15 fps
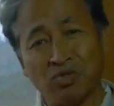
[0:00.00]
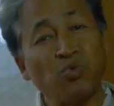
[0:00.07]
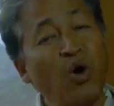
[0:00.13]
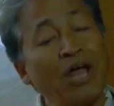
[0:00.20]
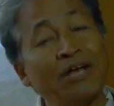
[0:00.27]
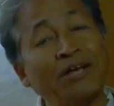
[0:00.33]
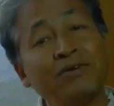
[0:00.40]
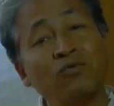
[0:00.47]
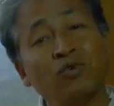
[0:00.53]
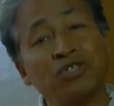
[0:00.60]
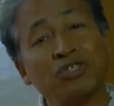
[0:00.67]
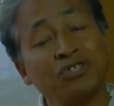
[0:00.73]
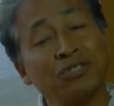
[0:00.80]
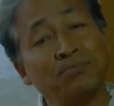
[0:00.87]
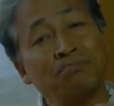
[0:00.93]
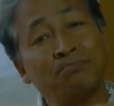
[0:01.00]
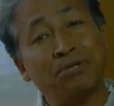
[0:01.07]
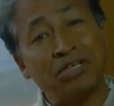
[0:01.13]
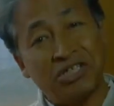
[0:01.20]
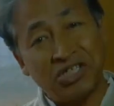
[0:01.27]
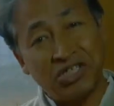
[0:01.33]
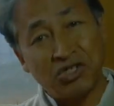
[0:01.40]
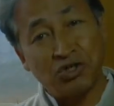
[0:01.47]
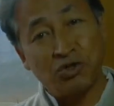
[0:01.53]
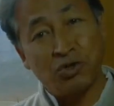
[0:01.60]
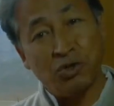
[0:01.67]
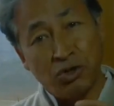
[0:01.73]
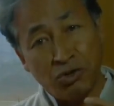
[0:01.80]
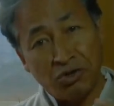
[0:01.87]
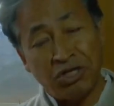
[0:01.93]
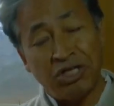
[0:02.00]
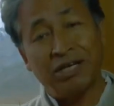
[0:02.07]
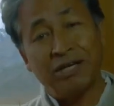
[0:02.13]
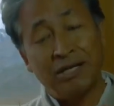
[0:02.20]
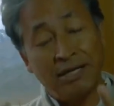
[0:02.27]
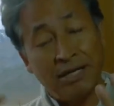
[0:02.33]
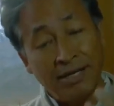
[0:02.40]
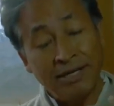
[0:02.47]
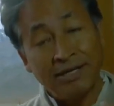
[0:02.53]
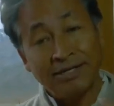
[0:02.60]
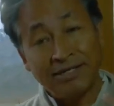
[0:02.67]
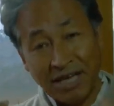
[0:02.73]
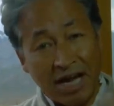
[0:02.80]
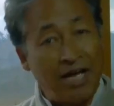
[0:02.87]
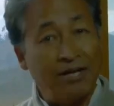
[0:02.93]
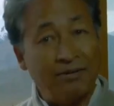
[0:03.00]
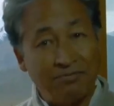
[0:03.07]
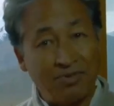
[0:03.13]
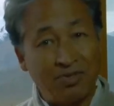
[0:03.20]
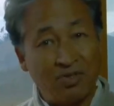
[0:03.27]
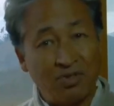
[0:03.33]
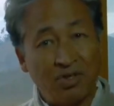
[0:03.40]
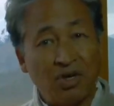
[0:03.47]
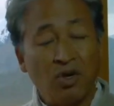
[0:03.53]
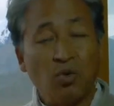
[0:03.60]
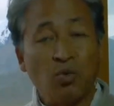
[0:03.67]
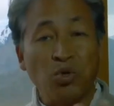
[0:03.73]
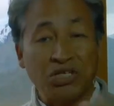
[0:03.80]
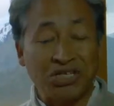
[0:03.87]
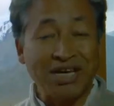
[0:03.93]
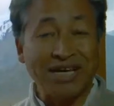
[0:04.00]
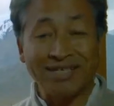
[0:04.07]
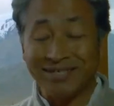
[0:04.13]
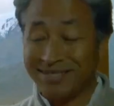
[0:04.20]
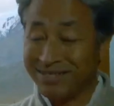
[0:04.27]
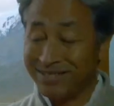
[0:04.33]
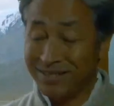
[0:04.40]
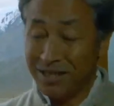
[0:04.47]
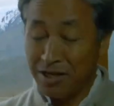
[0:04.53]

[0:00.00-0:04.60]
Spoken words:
One was the British colonial times, which has